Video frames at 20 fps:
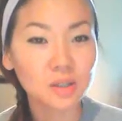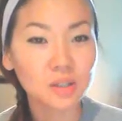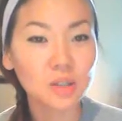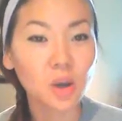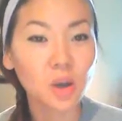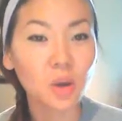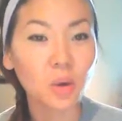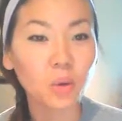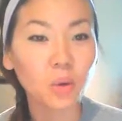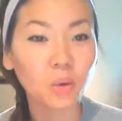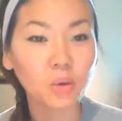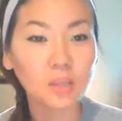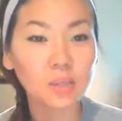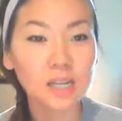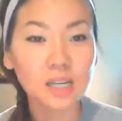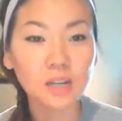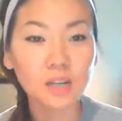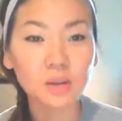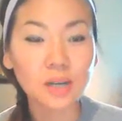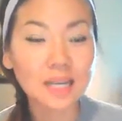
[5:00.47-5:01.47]
So
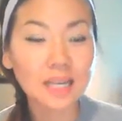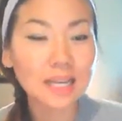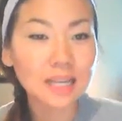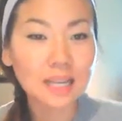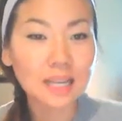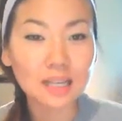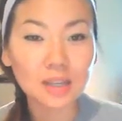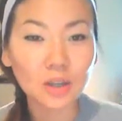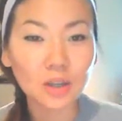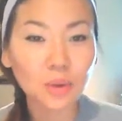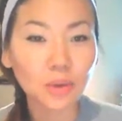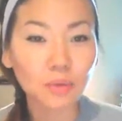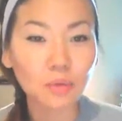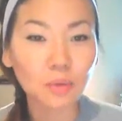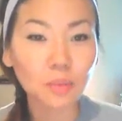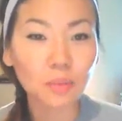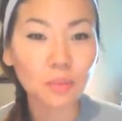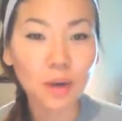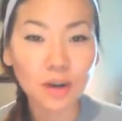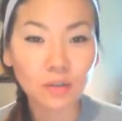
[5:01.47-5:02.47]
say anything that you eat for
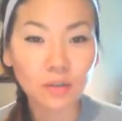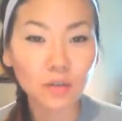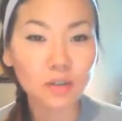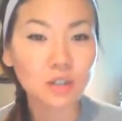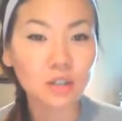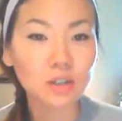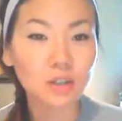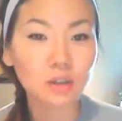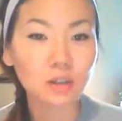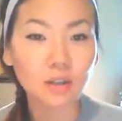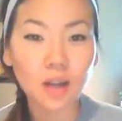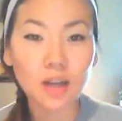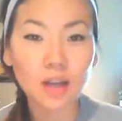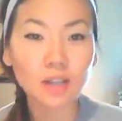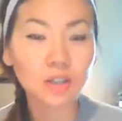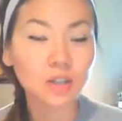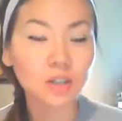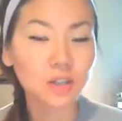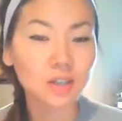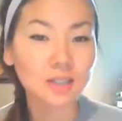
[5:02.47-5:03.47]
breakfast or
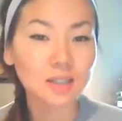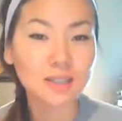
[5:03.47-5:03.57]
lunch or a